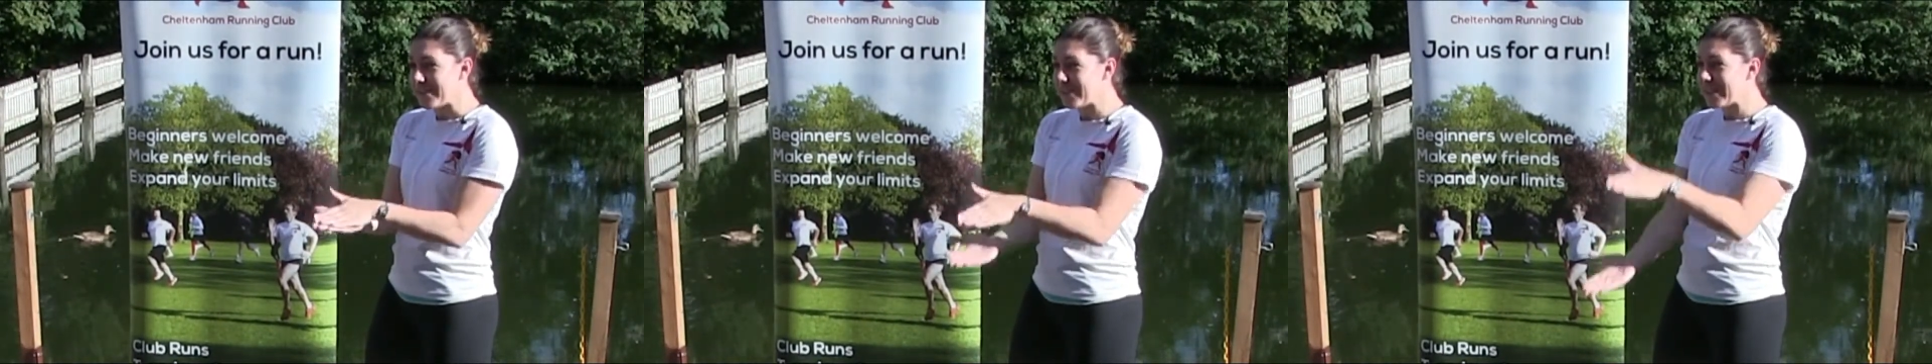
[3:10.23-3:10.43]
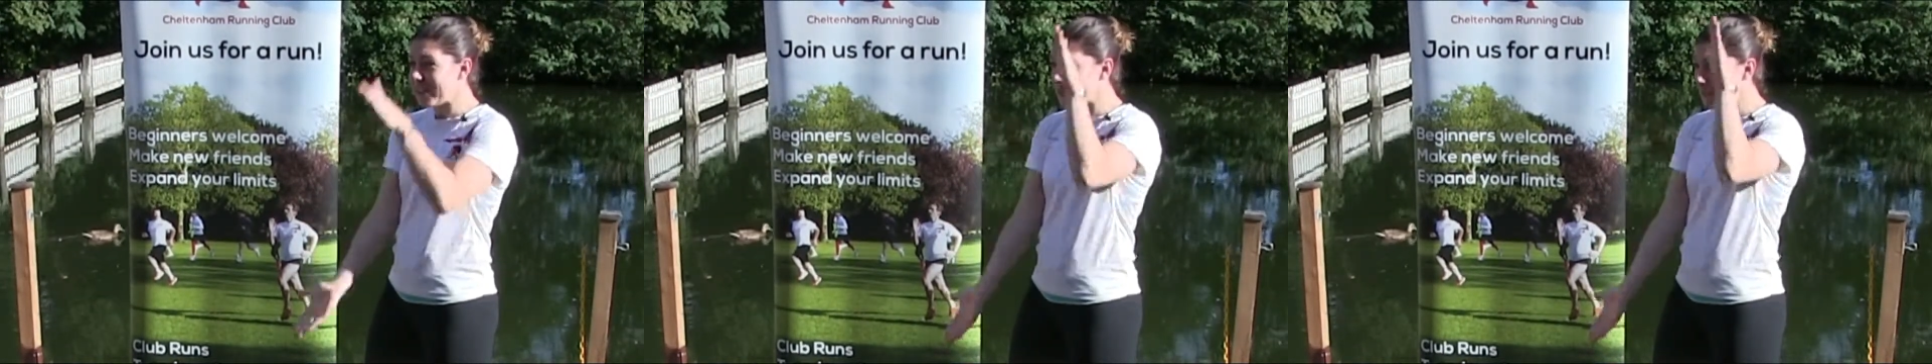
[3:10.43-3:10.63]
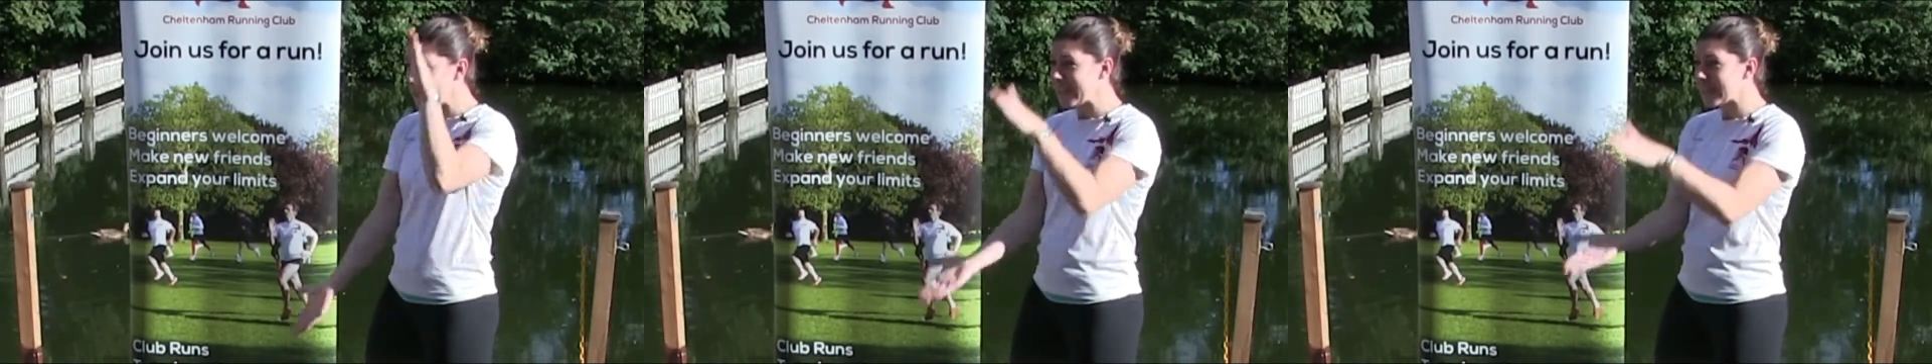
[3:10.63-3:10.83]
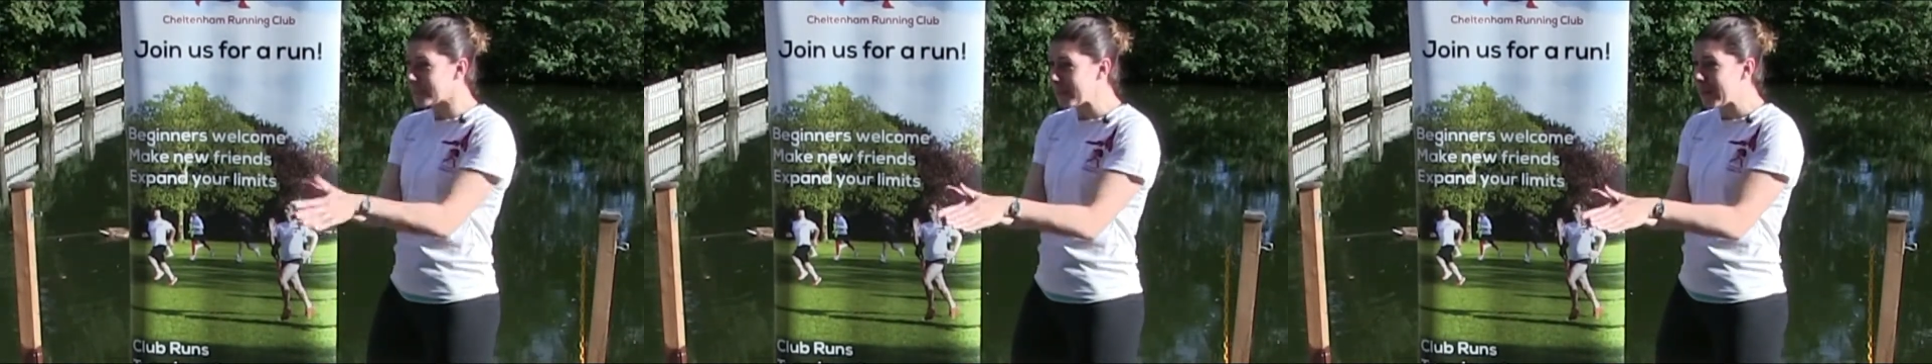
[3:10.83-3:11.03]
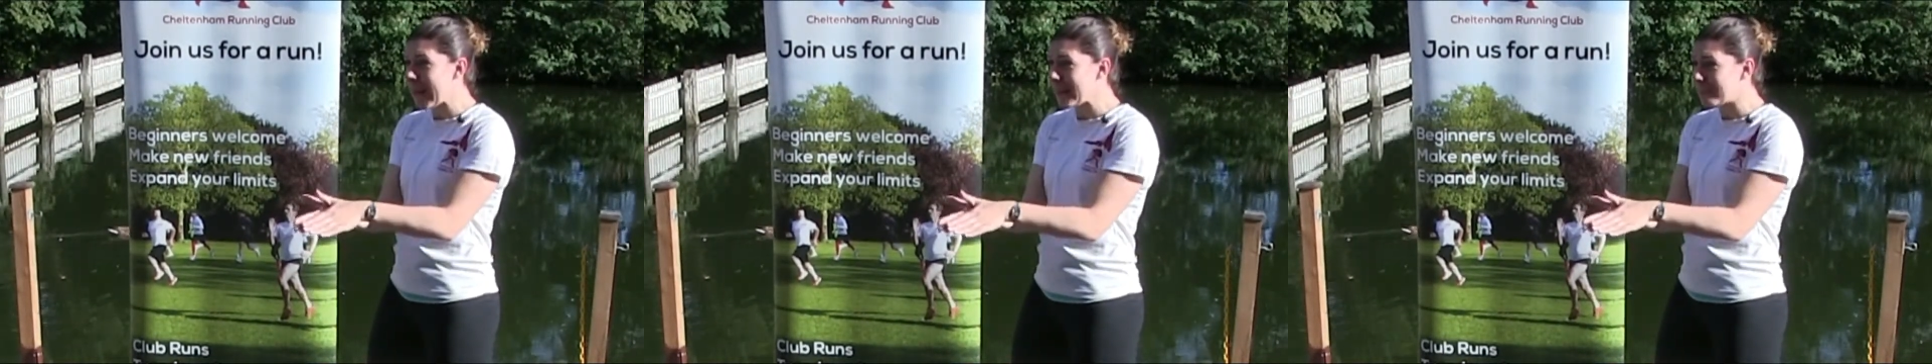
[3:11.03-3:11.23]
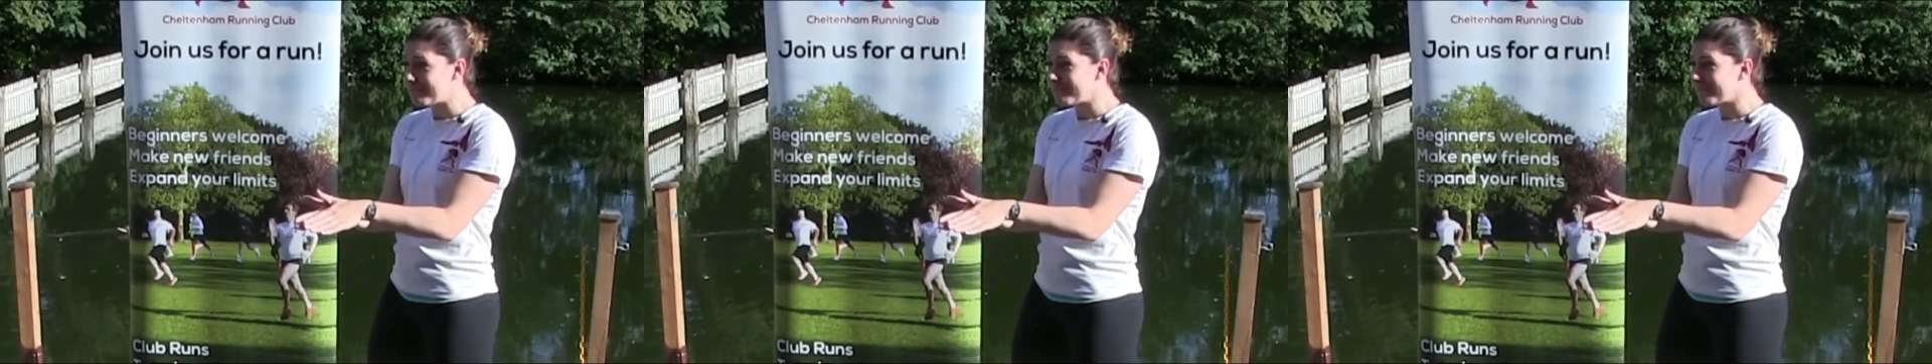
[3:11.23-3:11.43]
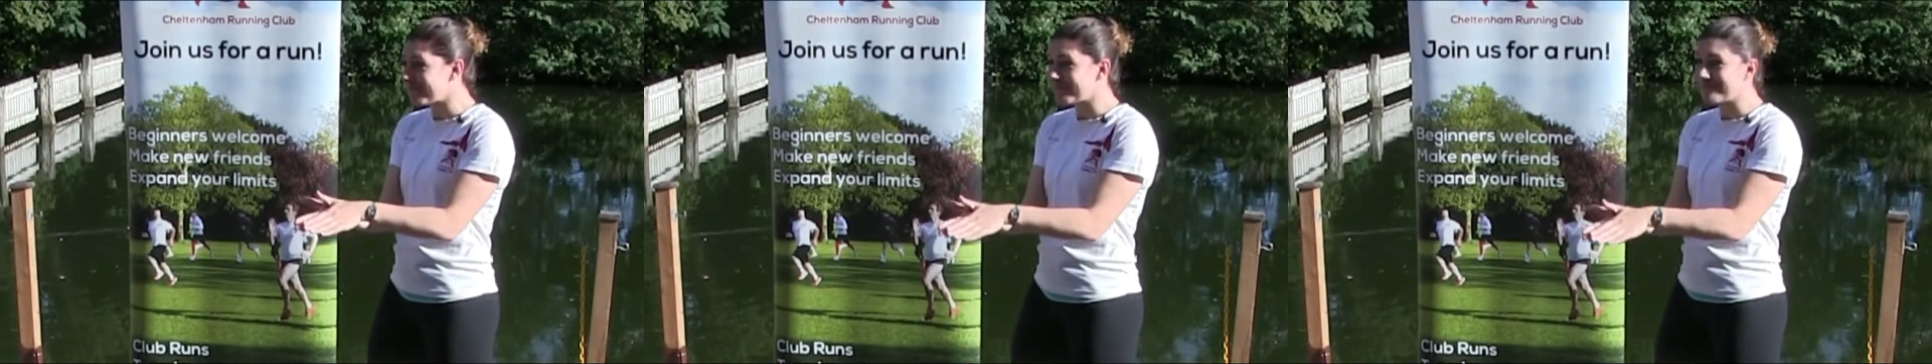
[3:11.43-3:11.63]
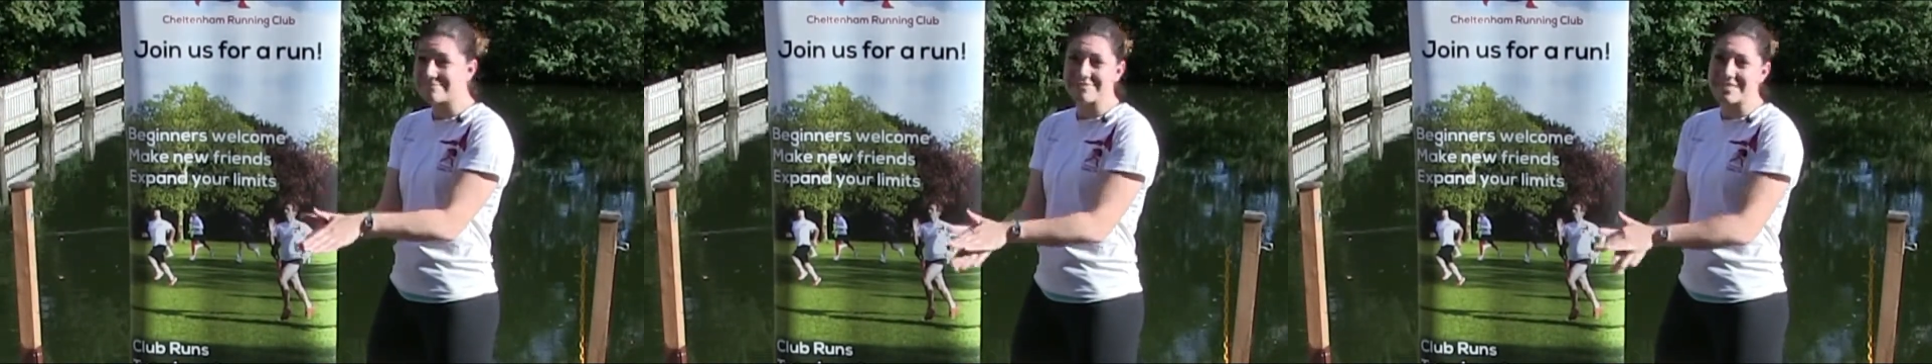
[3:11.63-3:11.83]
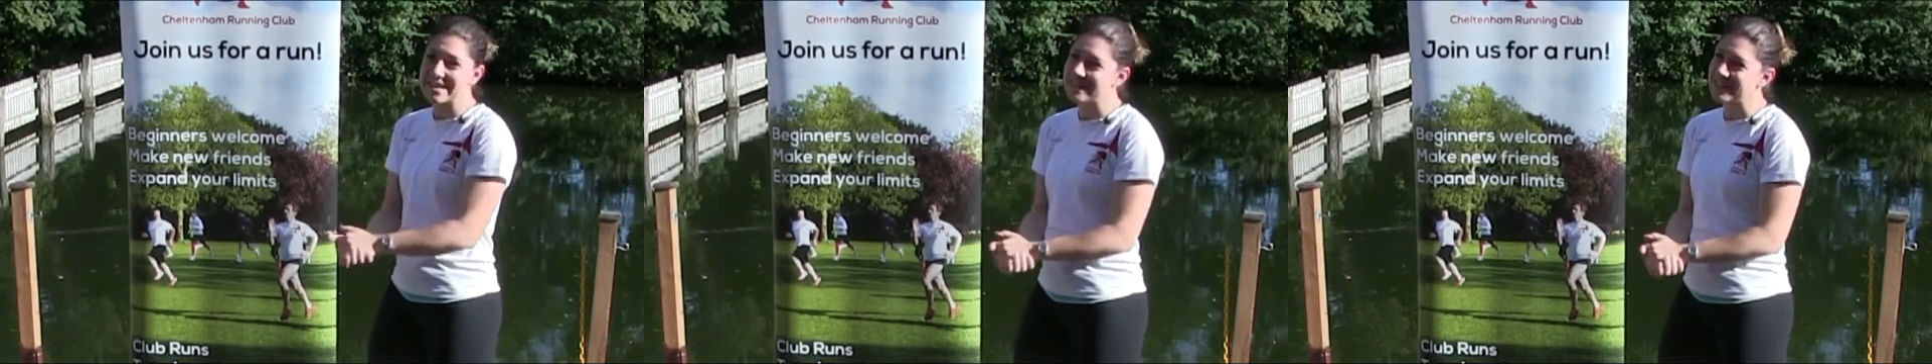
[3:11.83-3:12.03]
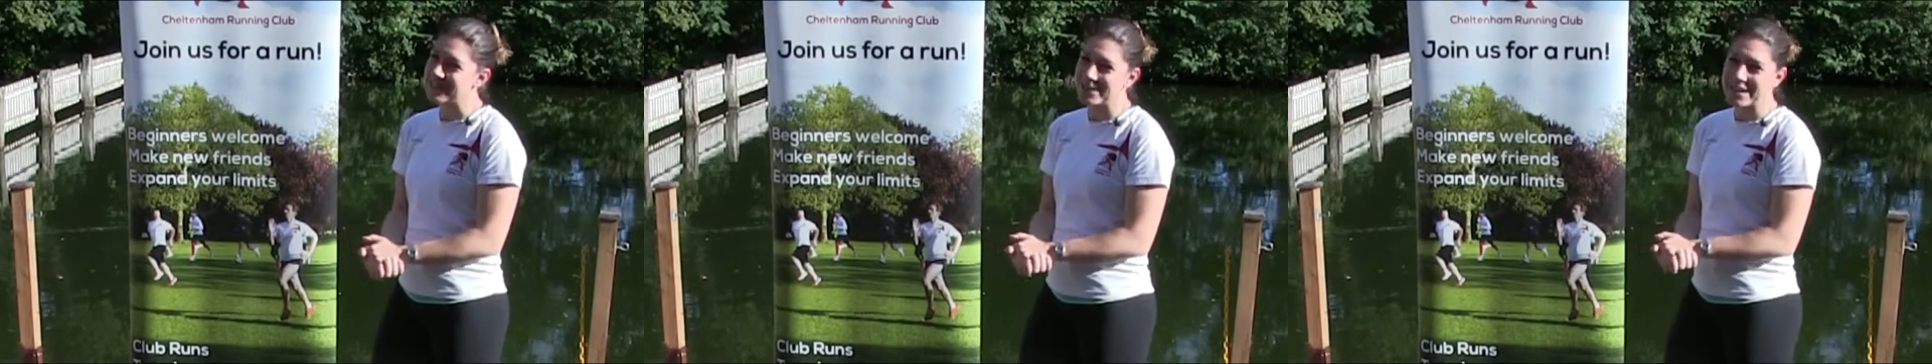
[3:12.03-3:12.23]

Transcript: If you give it a big slap, there's